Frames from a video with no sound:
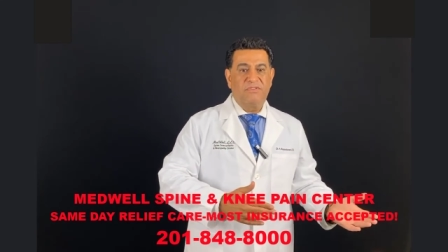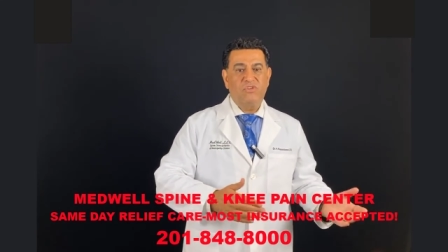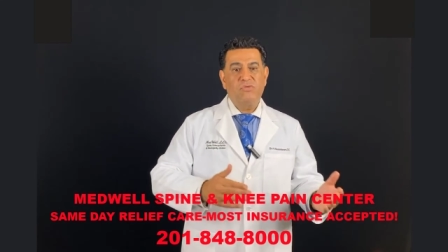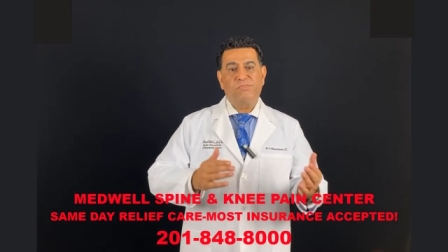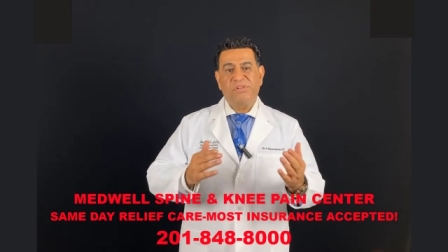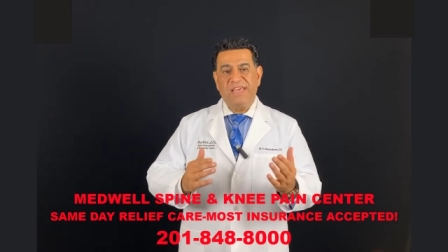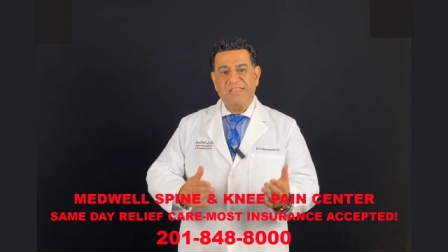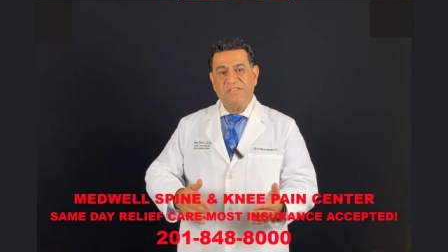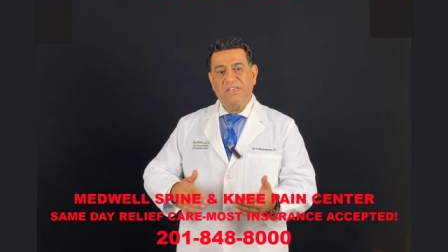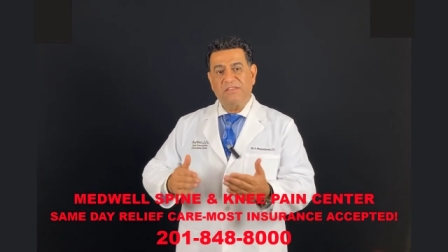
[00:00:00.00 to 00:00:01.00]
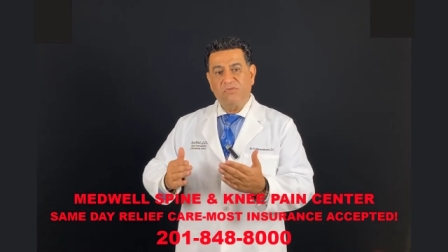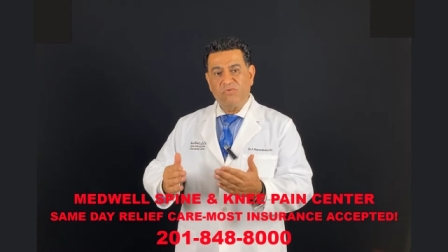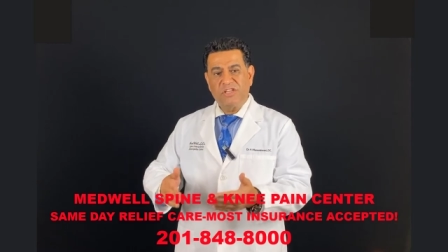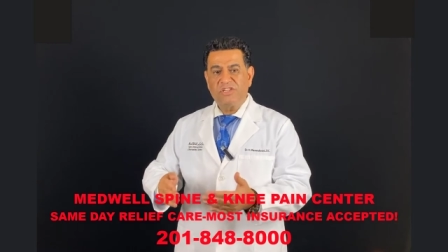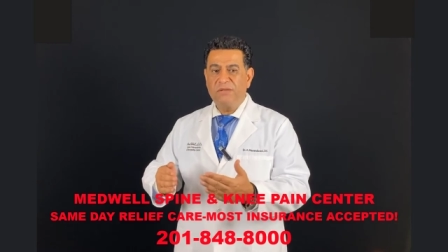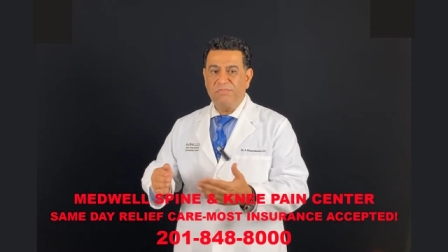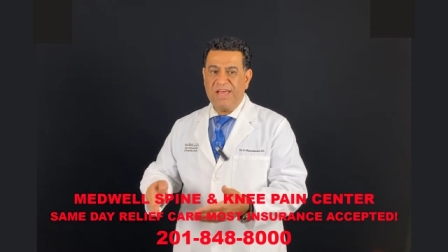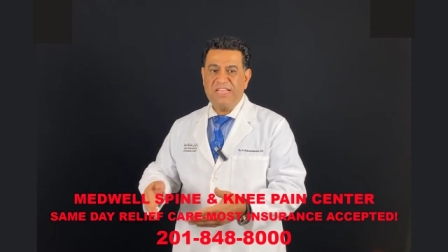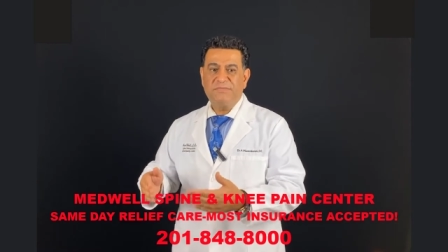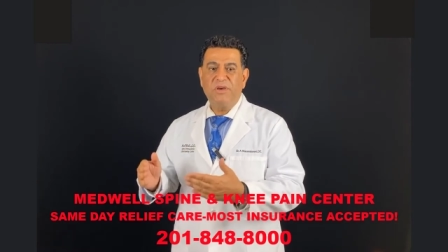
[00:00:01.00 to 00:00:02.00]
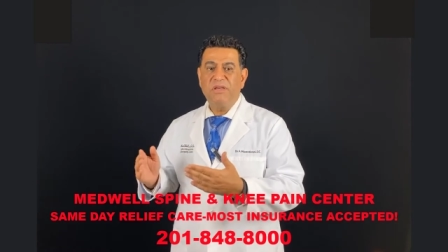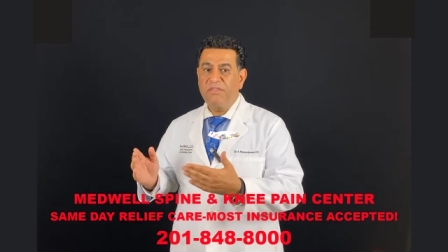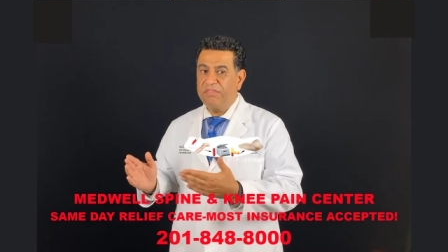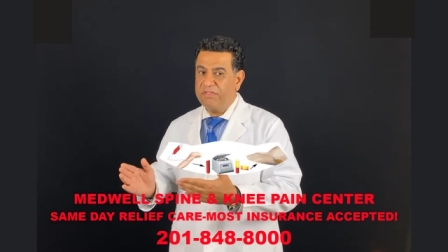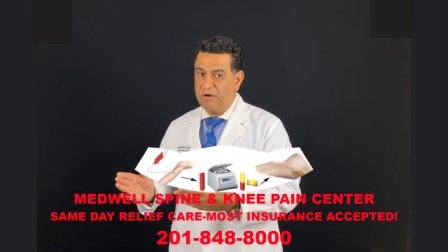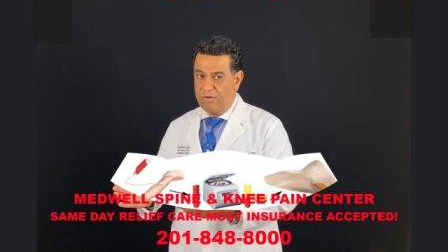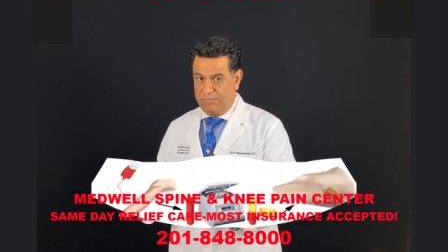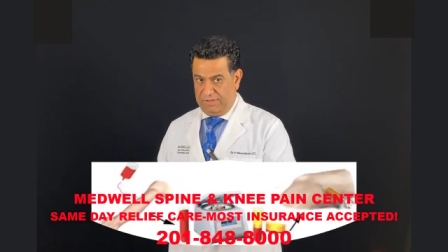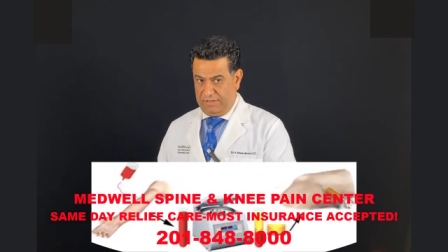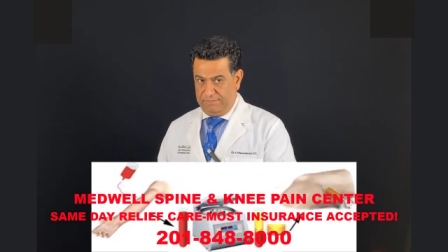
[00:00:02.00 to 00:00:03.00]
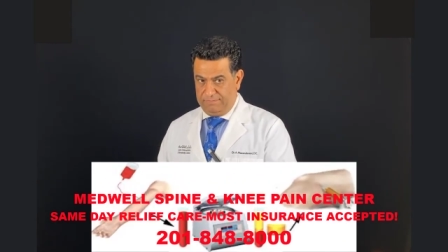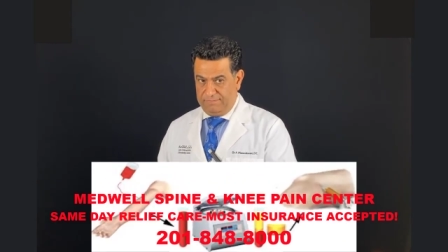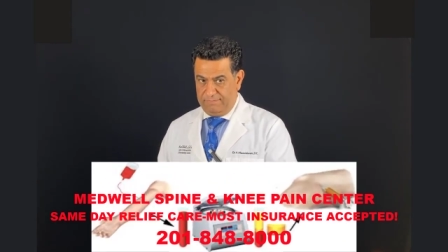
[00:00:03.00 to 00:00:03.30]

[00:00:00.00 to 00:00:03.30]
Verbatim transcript: We do platelet-rich plasma therapy.